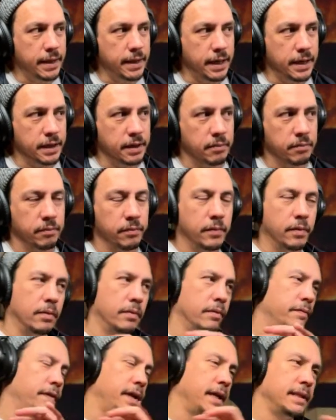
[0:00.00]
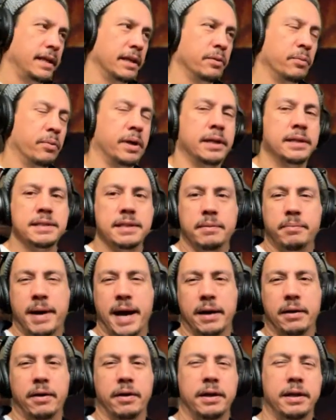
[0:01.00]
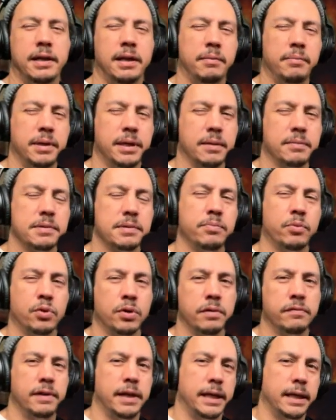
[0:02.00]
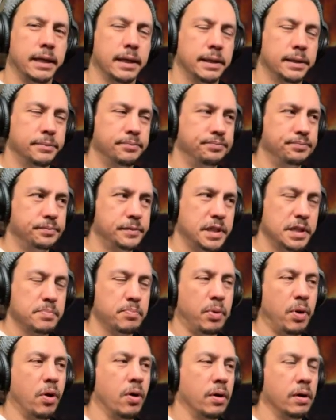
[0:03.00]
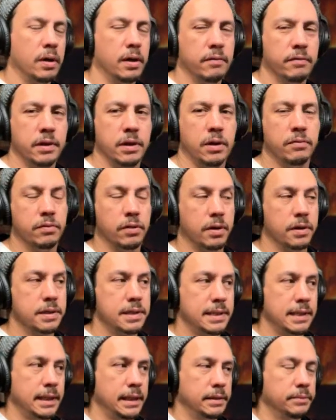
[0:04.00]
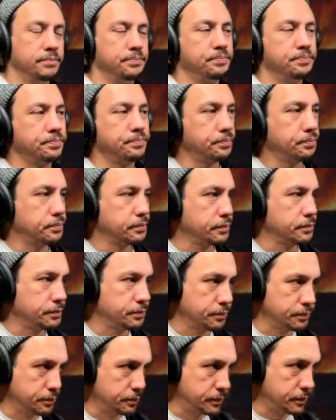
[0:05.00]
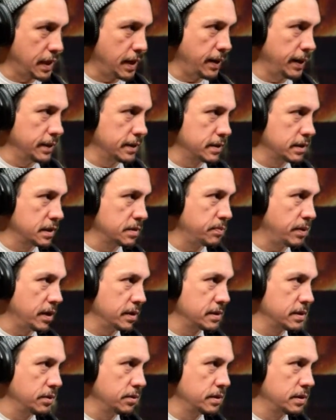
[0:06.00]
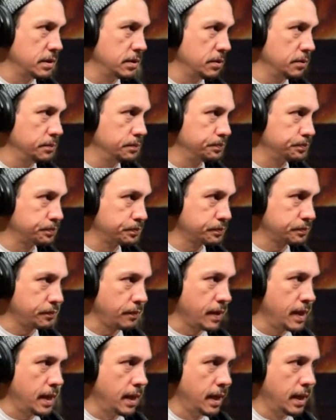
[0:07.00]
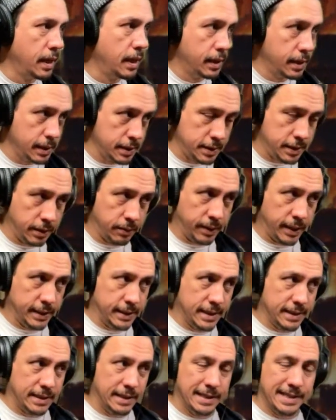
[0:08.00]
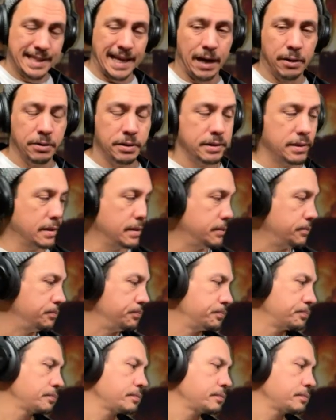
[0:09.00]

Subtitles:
and then you can fade the other one into the background, and then it becomes more of like just part of the overall scene. All right, so let's pause those two. Let's generate distant sirens.